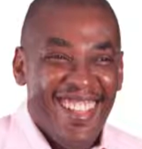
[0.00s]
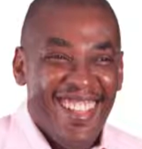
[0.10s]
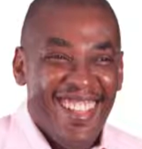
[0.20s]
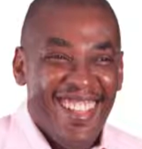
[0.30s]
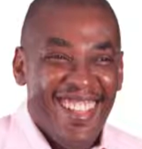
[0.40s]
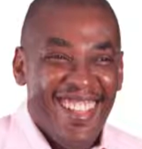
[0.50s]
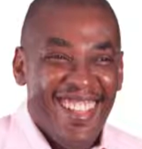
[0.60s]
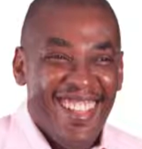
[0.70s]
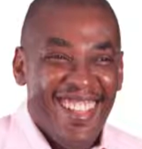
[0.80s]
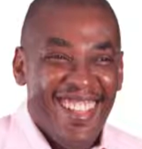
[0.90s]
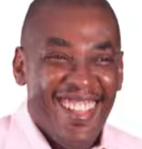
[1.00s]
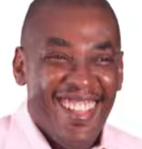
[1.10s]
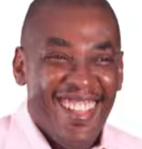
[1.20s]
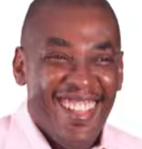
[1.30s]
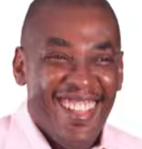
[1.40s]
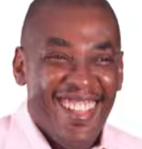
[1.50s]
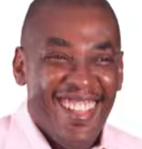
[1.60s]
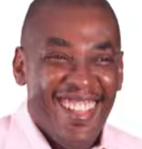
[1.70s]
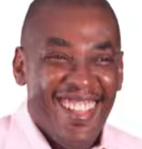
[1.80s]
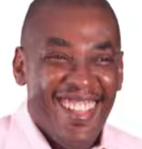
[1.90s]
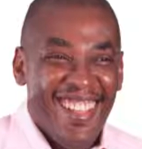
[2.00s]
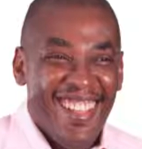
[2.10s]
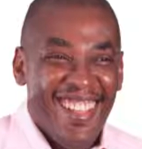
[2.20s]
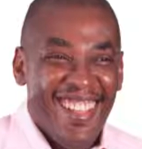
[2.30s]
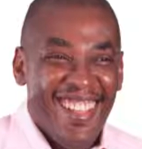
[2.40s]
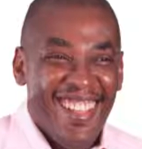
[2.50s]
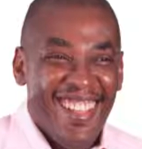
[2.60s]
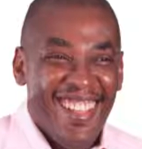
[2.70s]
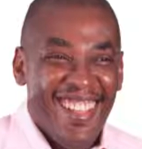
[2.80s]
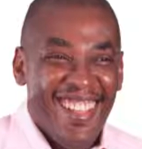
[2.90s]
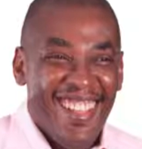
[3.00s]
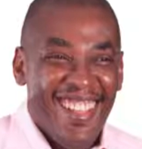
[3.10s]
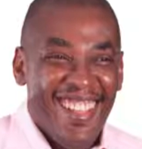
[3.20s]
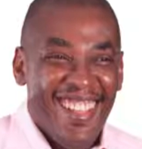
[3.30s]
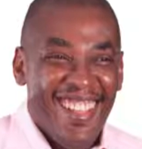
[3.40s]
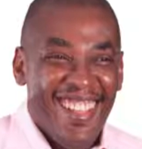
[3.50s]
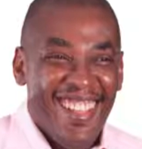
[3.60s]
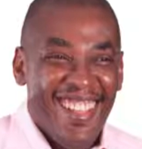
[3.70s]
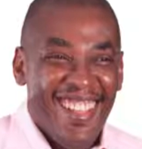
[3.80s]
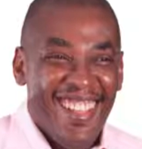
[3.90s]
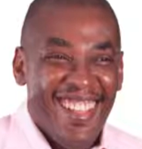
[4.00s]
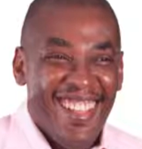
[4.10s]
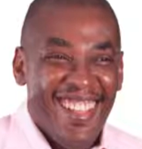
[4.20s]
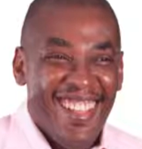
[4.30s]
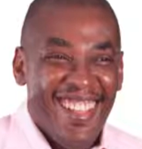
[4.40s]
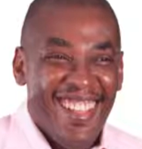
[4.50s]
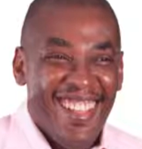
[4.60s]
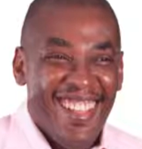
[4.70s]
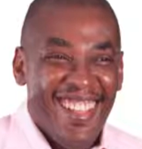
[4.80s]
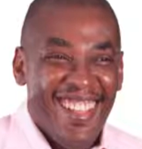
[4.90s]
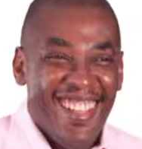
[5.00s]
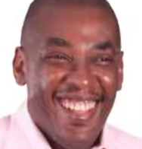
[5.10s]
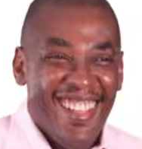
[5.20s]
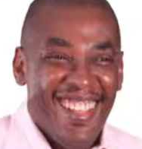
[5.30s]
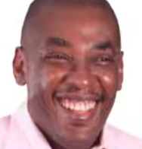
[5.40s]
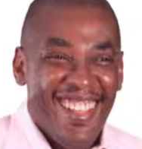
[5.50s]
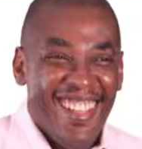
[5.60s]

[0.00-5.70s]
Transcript: This is a still picture; no speech is visible.